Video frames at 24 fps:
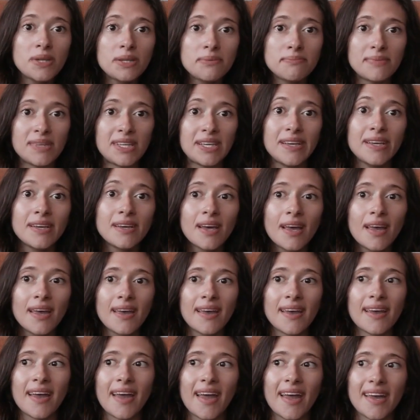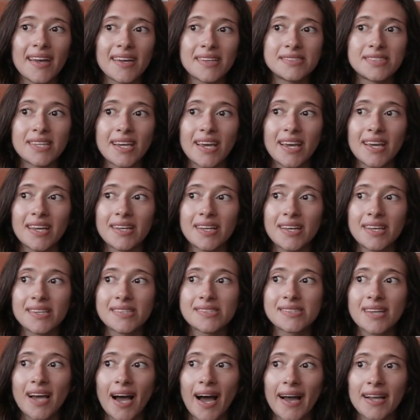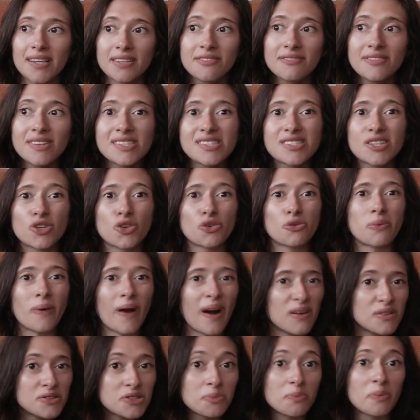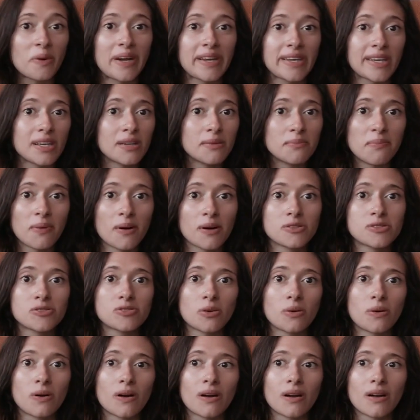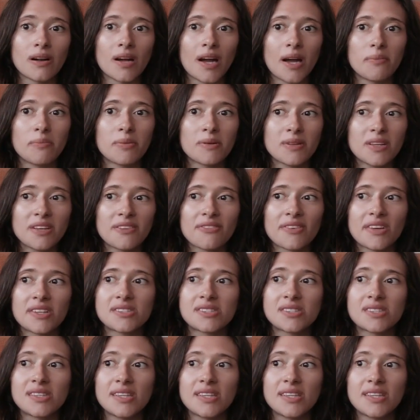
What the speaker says: and Me, and it is kind of this groundbreaking bookstore. I believe it's